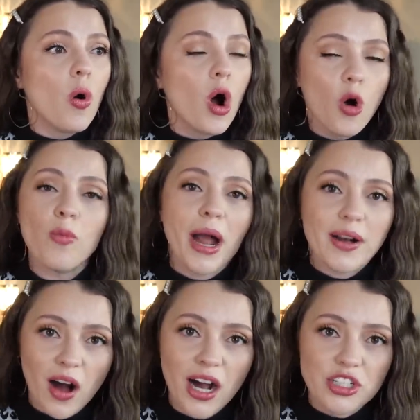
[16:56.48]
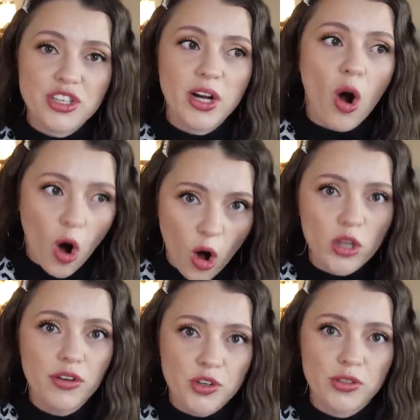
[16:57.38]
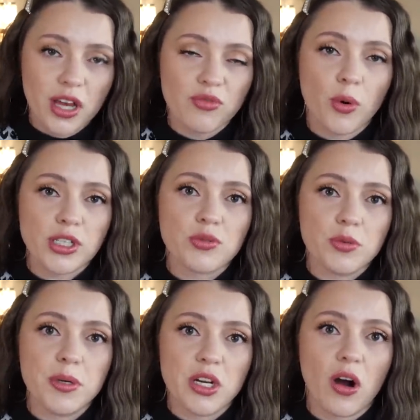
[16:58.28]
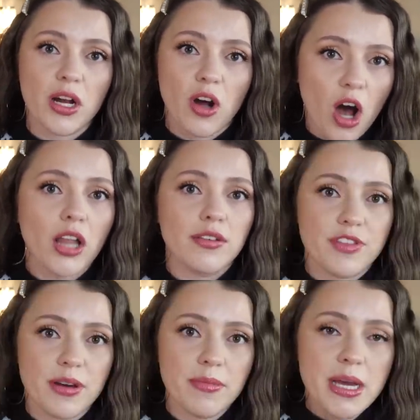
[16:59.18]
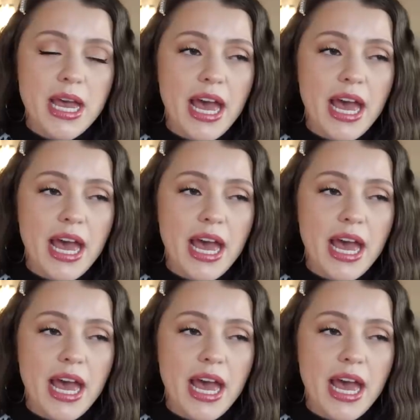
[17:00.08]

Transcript: oh my gosh like all of your loved ones would be gone all of them